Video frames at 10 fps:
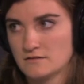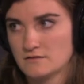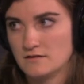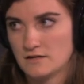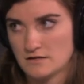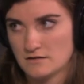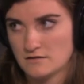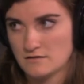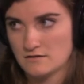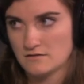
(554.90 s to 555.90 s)
Nick.
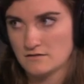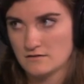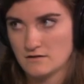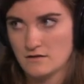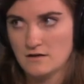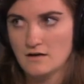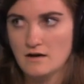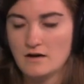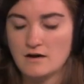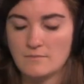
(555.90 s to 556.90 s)
Mm-hmm.
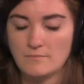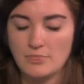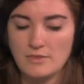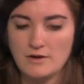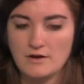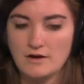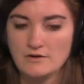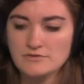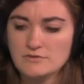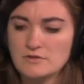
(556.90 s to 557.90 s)
Um, I
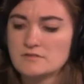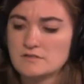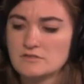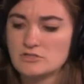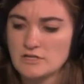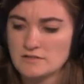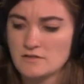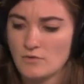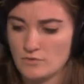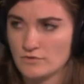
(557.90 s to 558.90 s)
also isn't Jake's
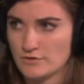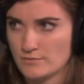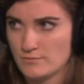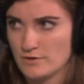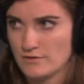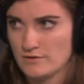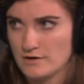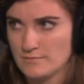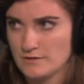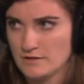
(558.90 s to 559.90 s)
the older brother, I
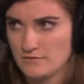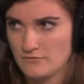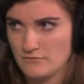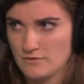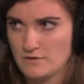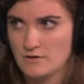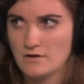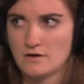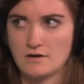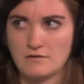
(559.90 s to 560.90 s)
yes. believe.
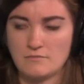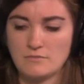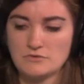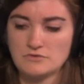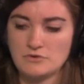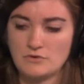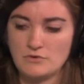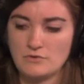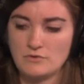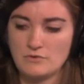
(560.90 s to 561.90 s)
Um,
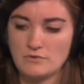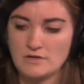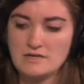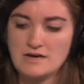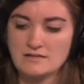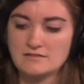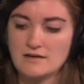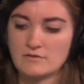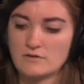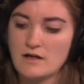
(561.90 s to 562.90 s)
so he has
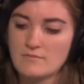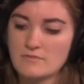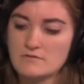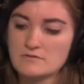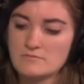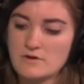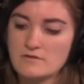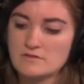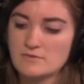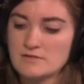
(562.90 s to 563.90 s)
that whole I'm the older
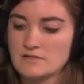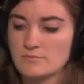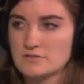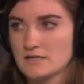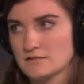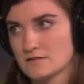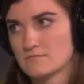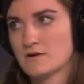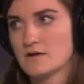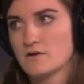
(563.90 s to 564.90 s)
brother, so I need to protect
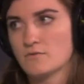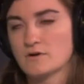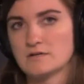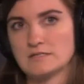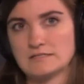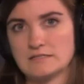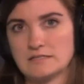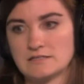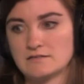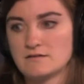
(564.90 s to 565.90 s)
him. Whereas
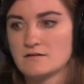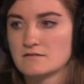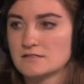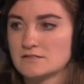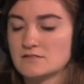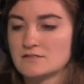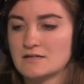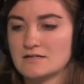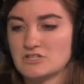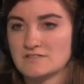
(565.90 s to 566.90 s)
Nick is the younger sister
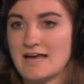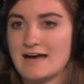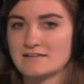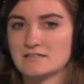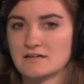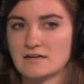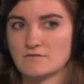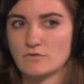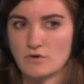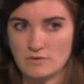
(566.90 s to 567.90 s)
and just had to kind
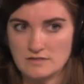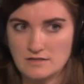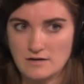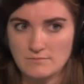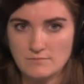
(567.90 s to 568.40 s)
of grow into that